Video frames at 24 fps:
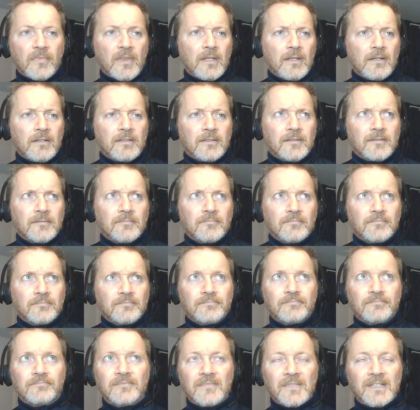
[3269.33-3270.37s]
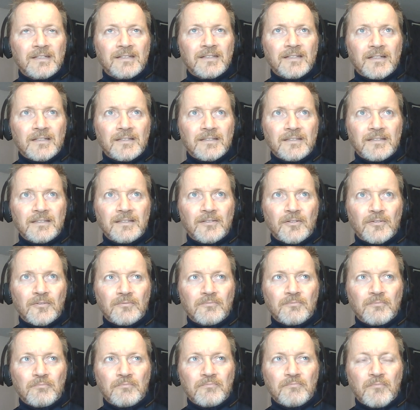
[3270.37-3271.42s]
um, you know
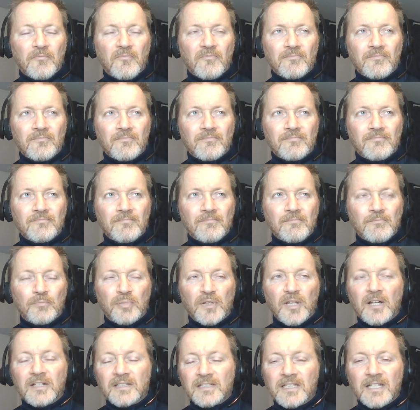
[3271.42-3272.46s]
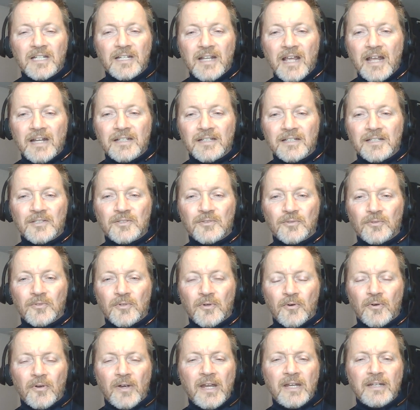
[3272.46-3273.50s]
blood kinetics or,
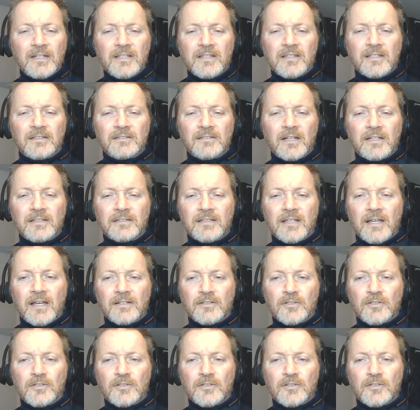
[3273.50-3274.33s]
or anything like that to